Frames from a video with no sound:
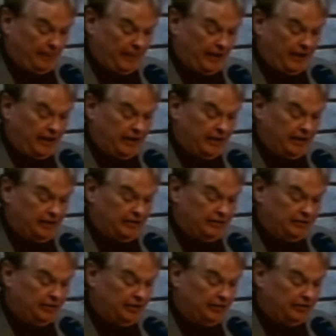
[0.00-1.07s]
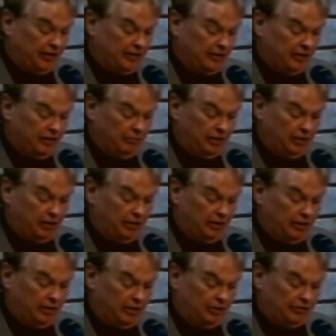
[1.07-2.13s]
And he says, I think we're
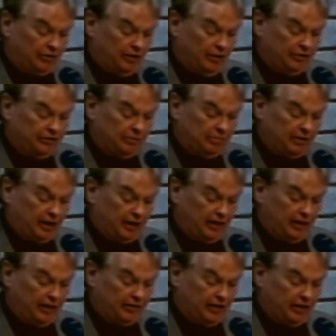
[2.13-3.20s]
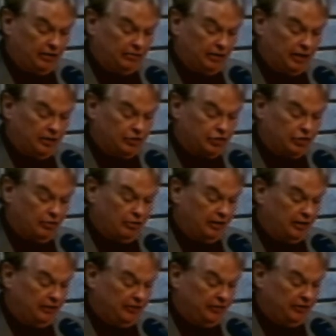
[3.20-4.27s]
almost all surprised how our joy
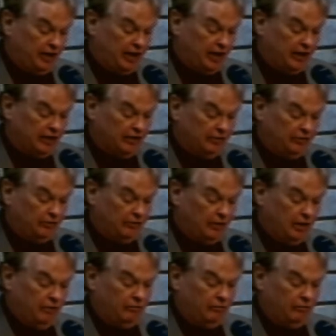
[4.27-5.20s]
is enhanced